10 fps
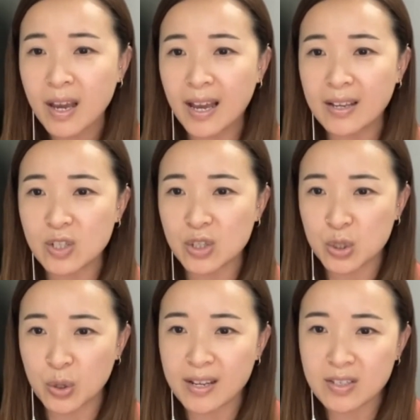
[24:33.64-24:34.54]
and just
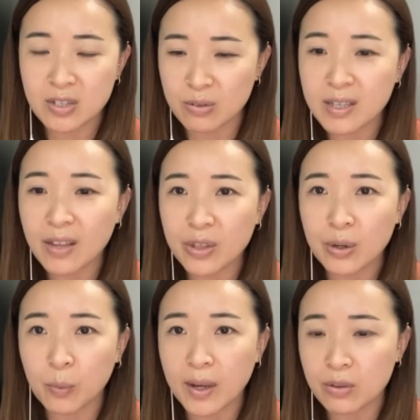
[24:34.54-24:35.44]
trying to get
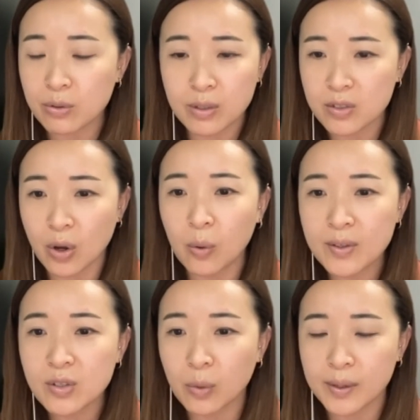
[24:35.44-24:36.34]
their way through. It's
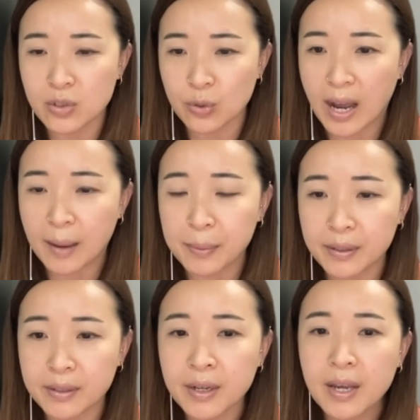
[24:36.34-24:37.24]
always going to
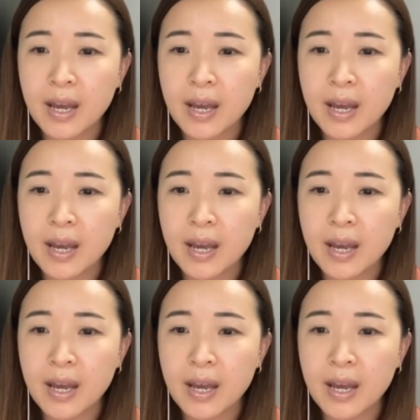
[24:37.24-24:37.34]
happen.